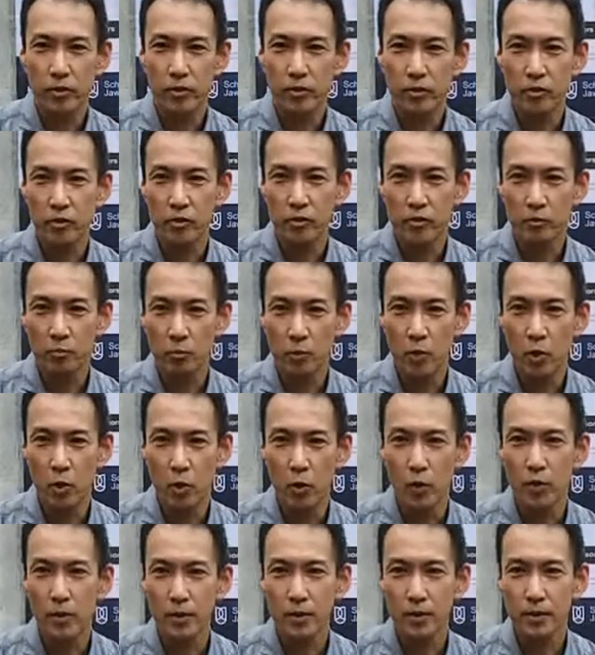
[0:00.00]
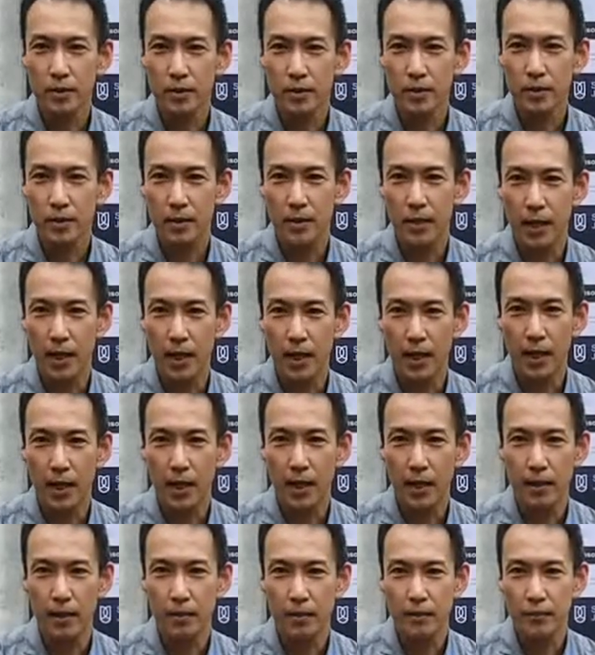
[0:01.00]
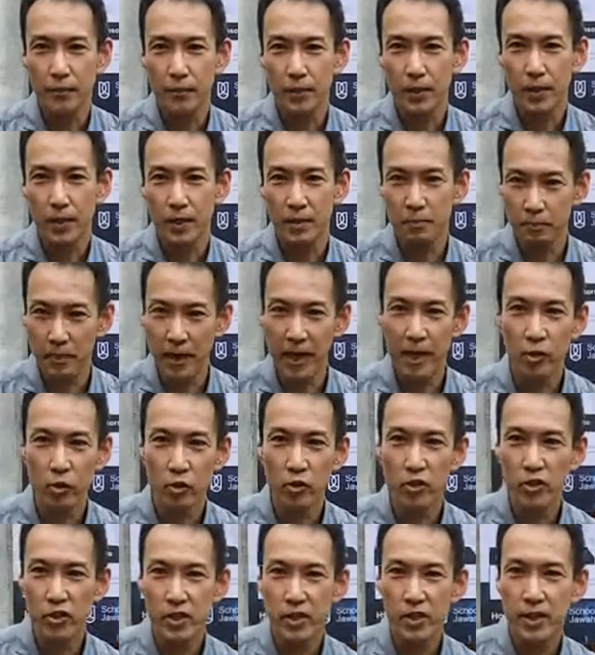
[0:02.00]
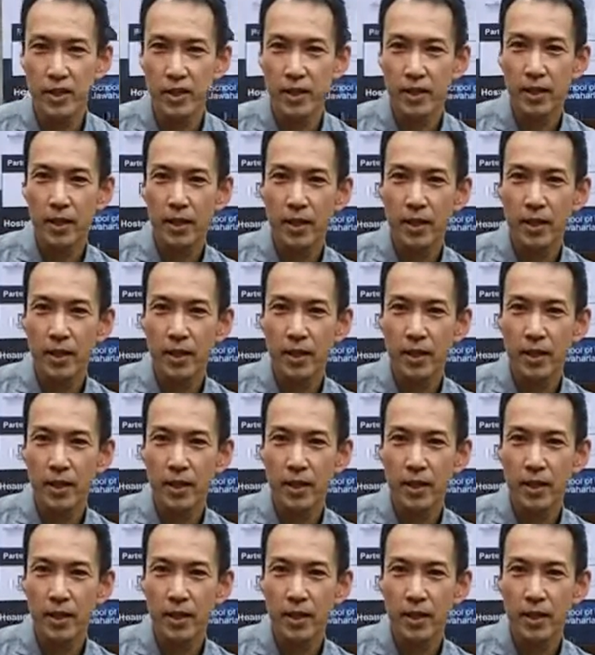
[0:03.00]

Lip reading: do more in biology.